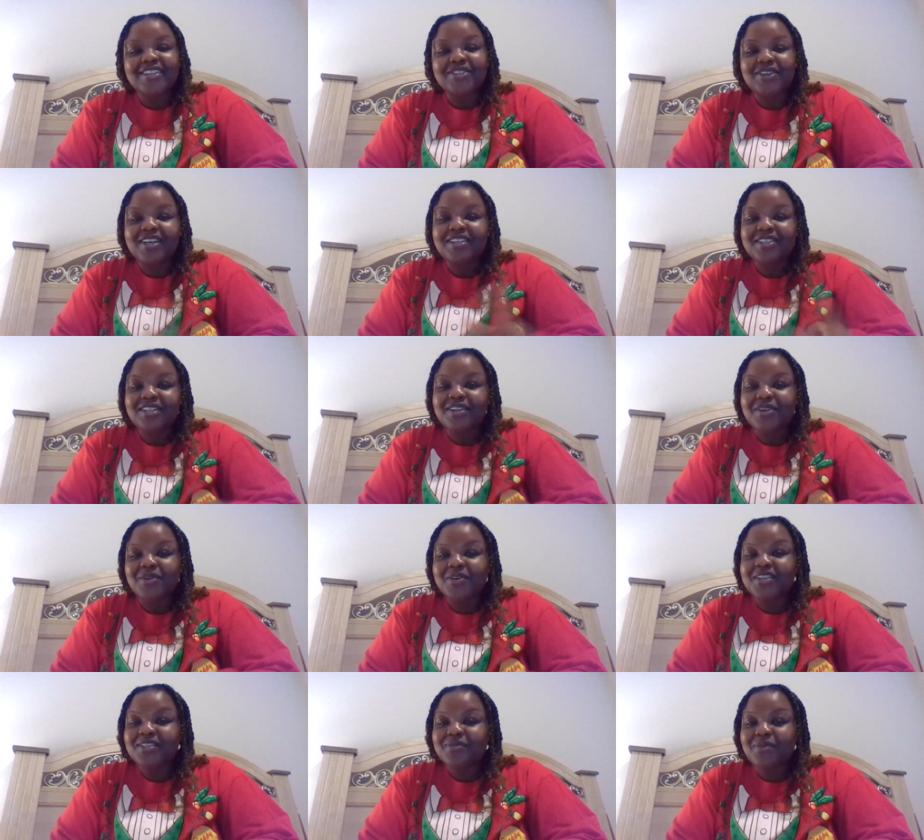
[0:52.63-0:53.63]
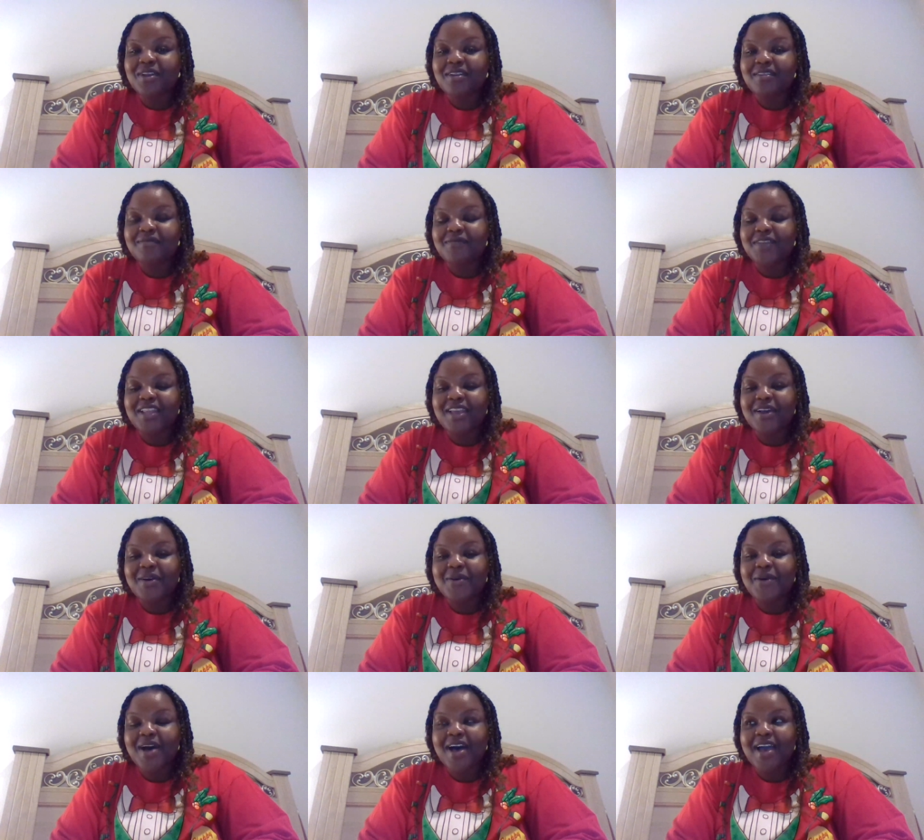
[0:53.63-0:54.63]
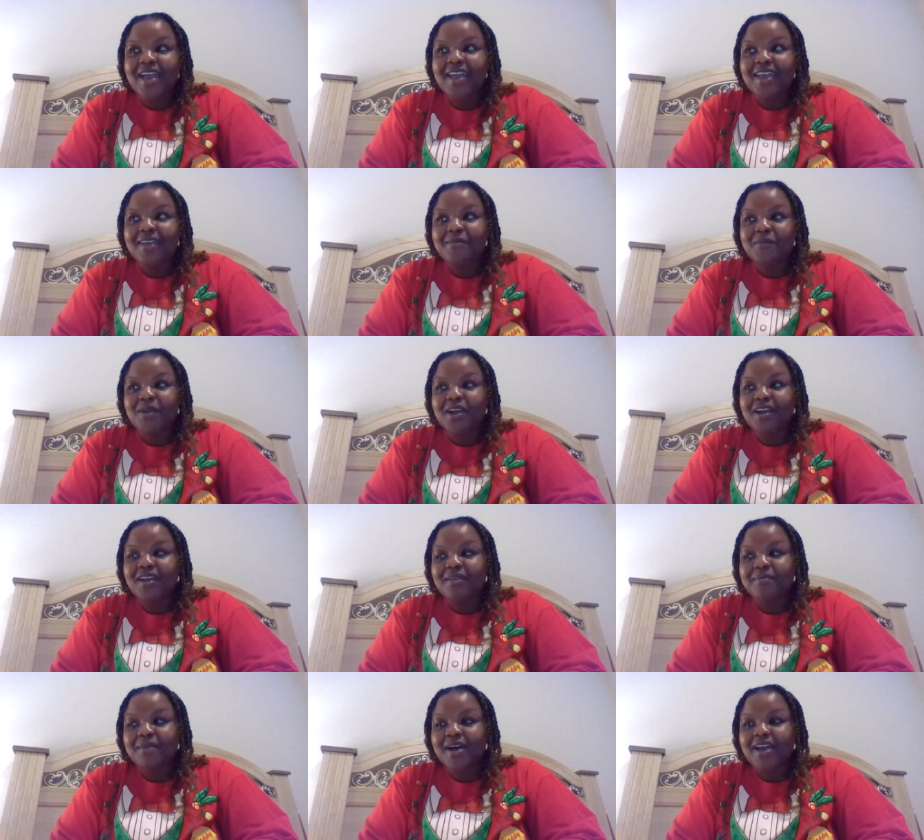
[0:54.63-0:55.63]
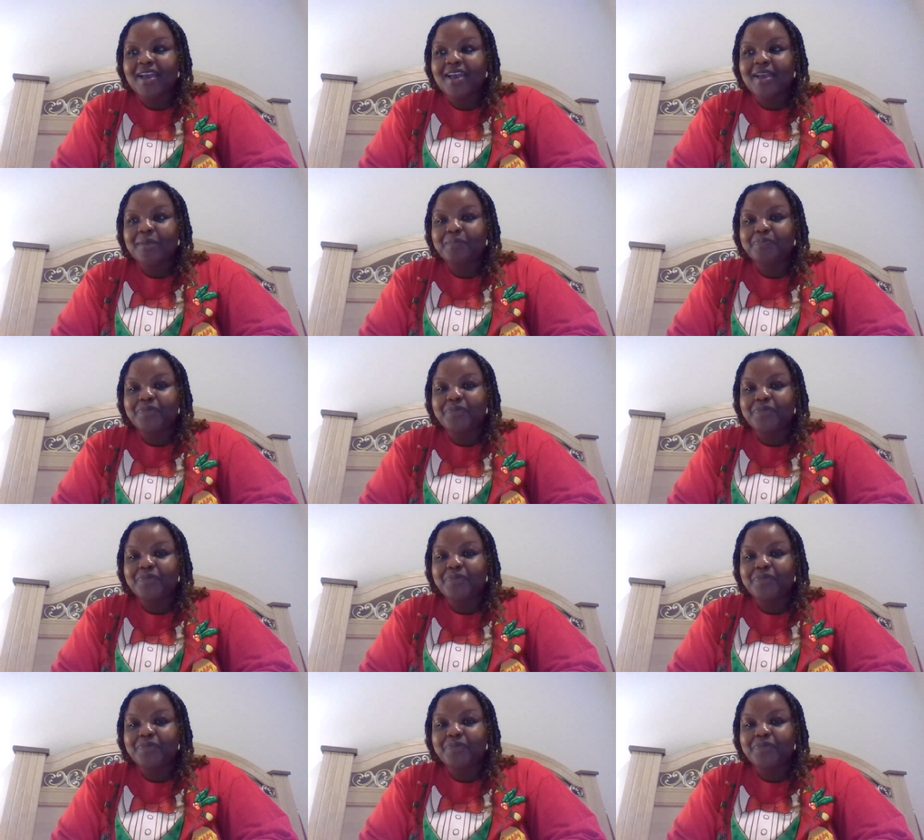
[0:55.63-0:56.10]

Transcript: You'll actually notice one video I am wearing my